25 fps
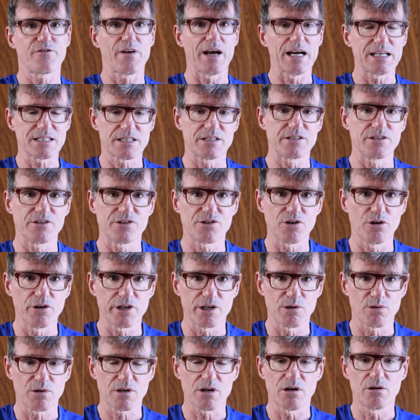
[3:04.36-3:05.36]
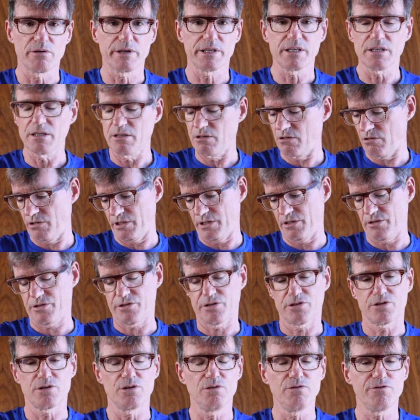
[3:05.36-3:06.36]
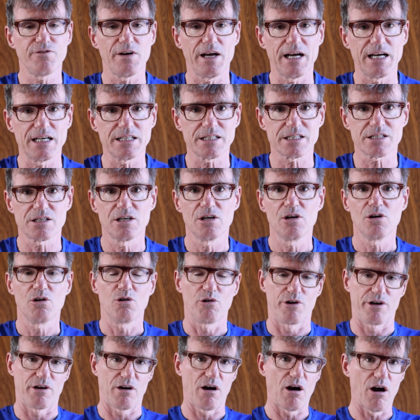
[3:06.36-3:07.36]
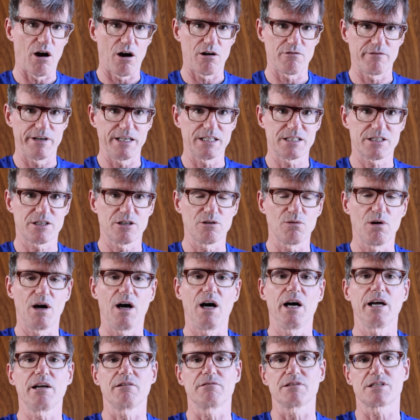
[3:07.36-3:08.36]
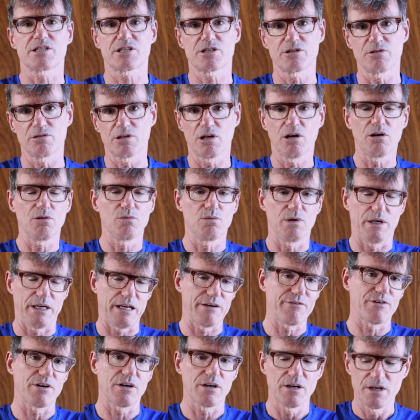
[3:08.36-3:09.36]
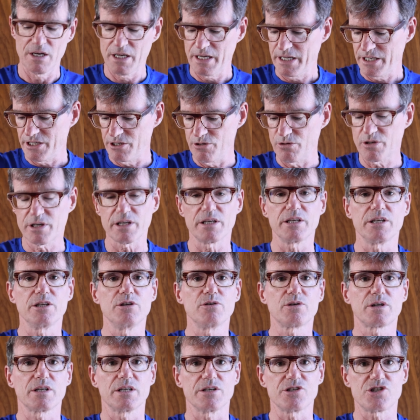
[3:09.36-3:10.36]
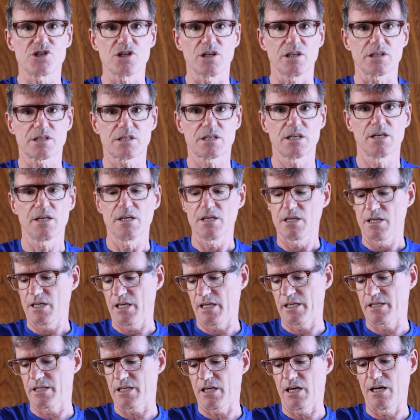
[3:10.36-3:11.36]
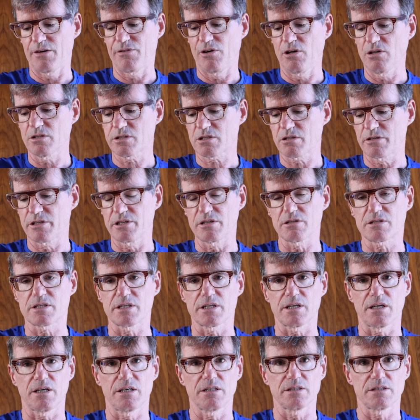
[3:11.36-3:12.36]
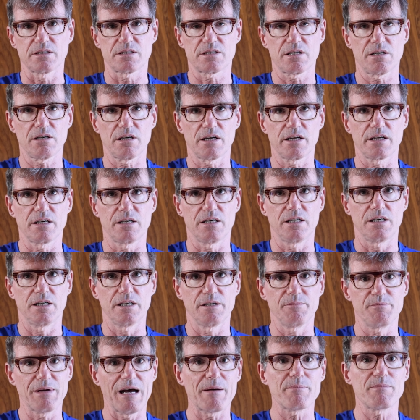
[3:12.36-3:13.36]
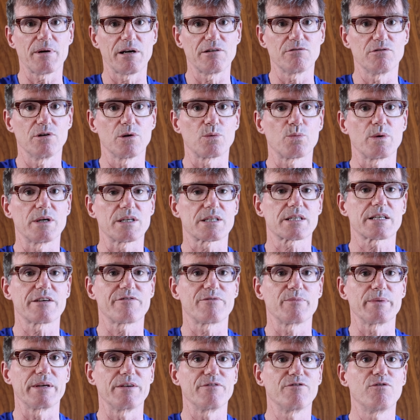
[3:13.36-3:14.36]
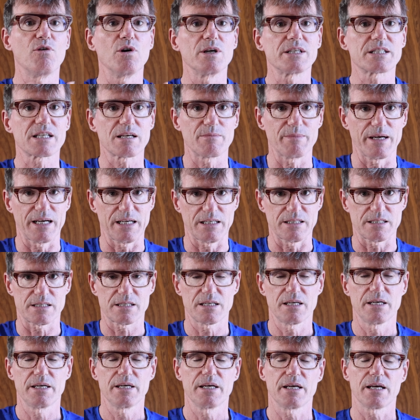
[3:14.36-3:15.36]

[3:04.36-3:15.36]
fast as you thought you were going, or you're too fast, or your heart rate's too high, or it's too low, whatever, you can adjust. And I've also used it certainly on Map My Run, where it's giving me voice commands,